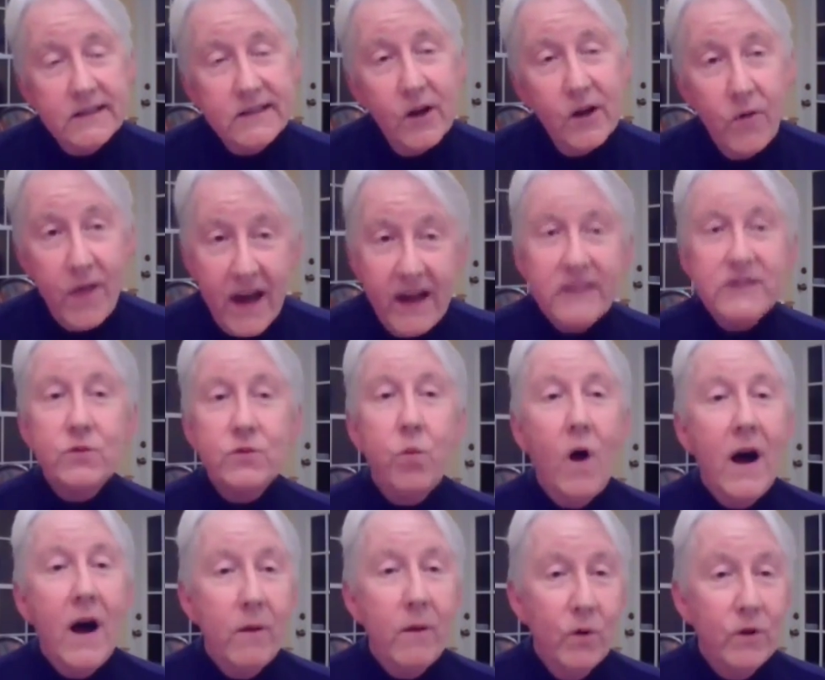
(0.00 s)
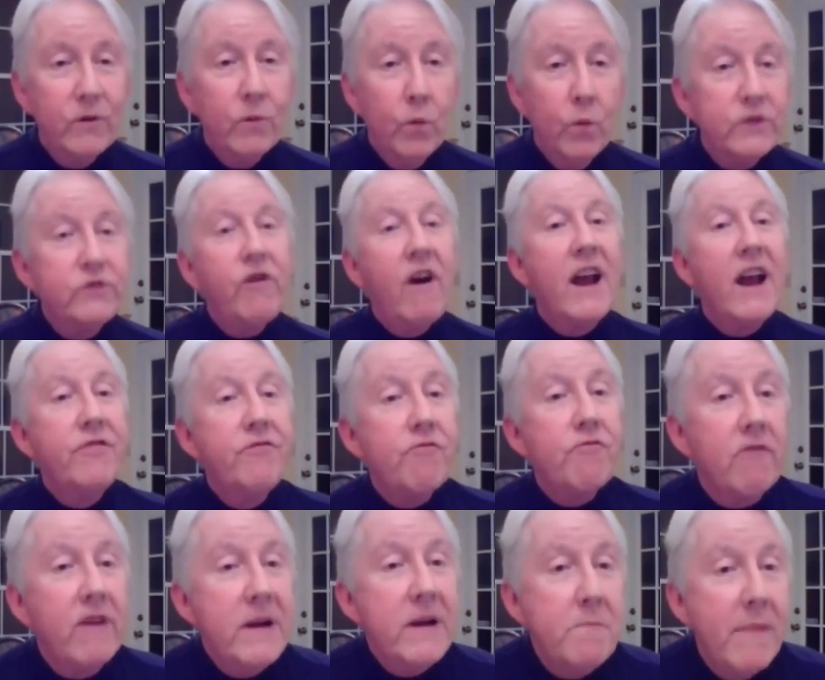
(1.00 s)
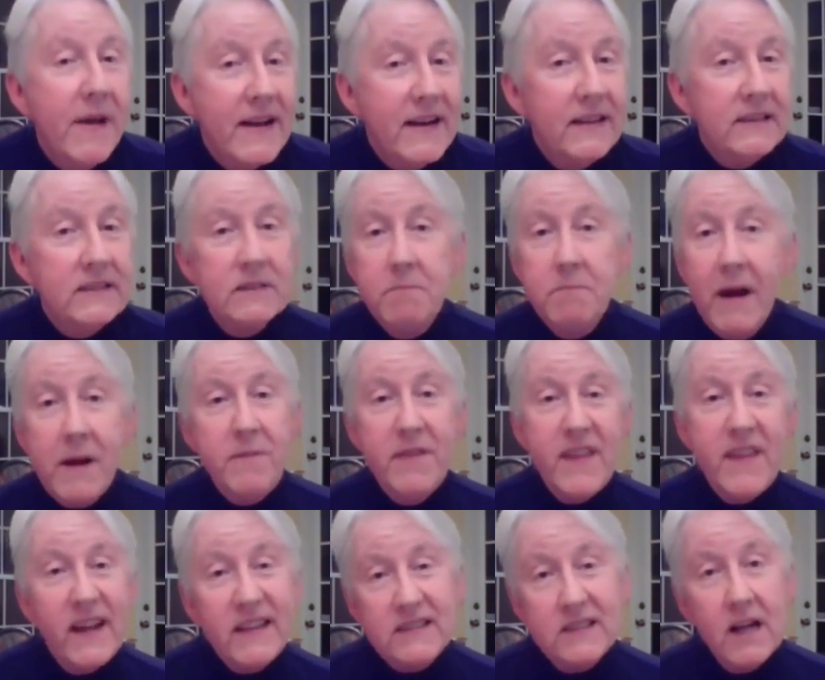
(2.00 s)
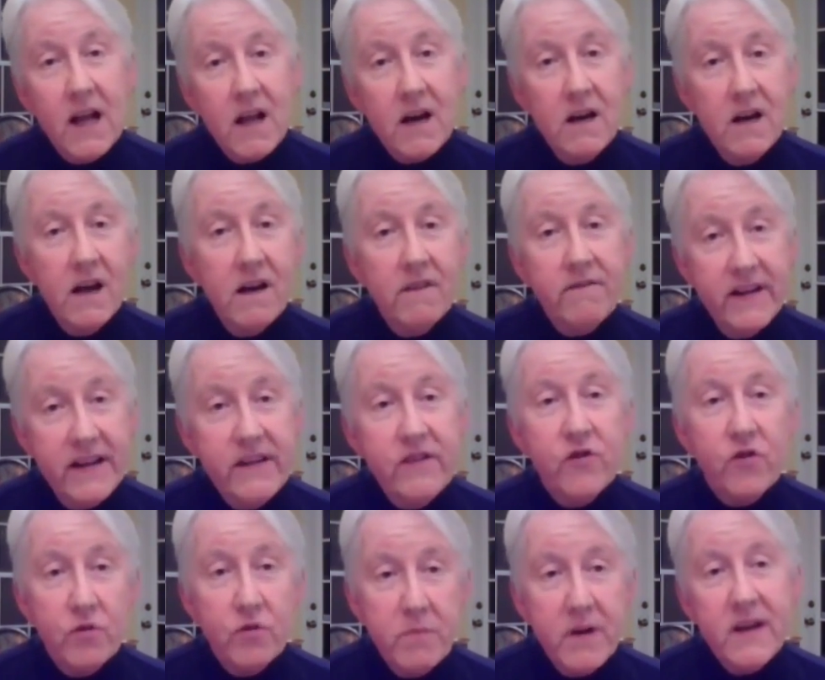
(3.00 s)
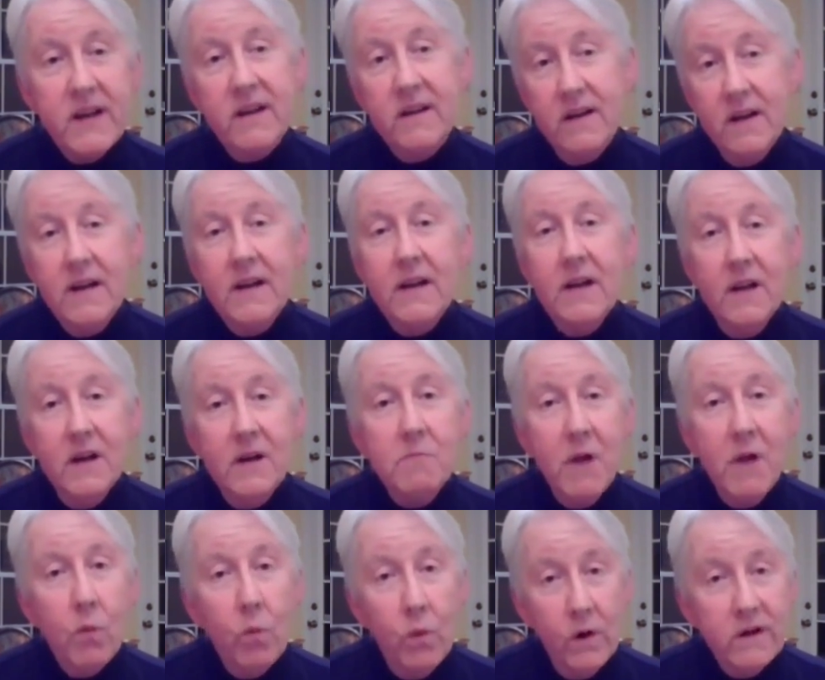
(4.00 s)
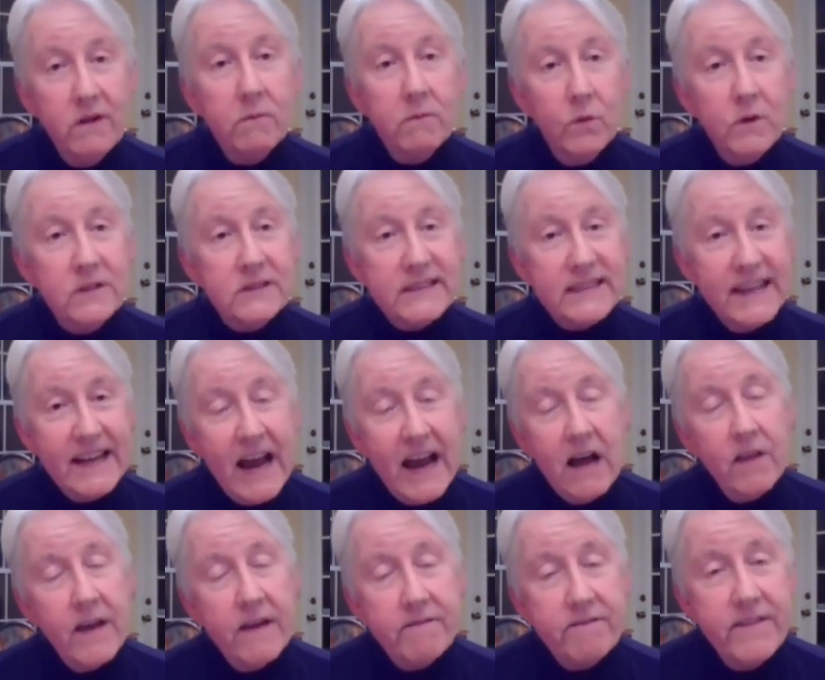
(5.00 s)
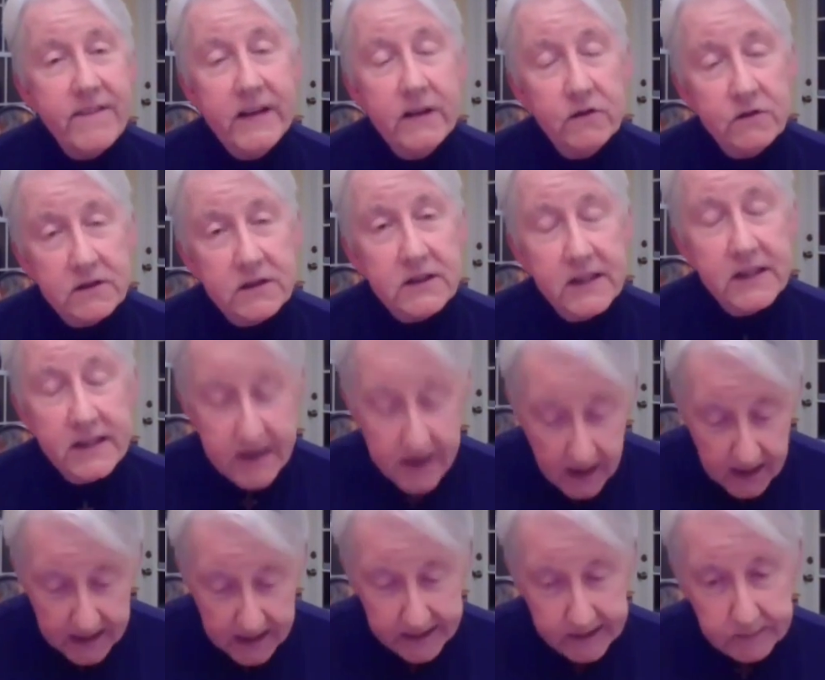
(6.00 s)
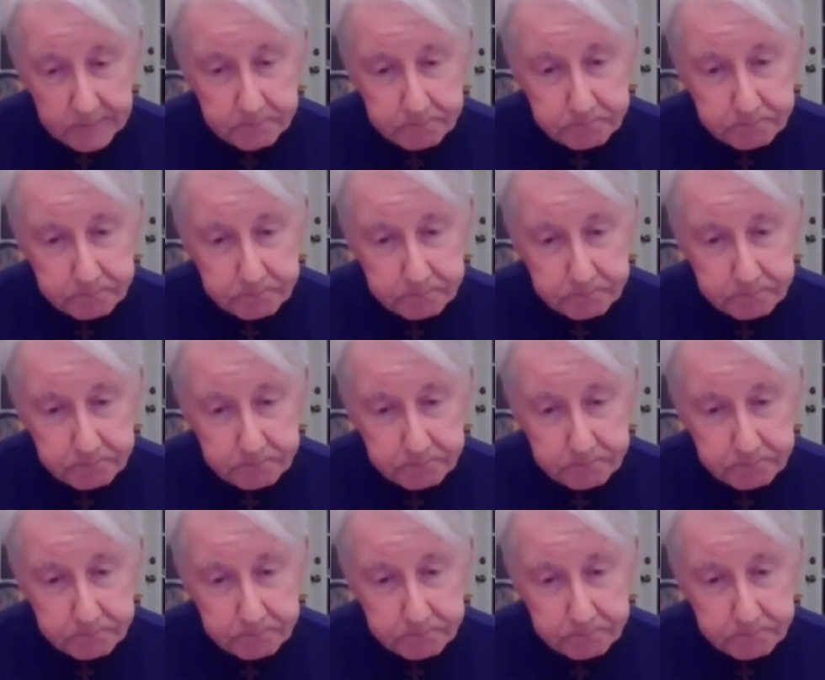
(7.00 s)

So that's why we're trying 3 minutes. Maybe that's not enough either, but we'll see how that feels tonight.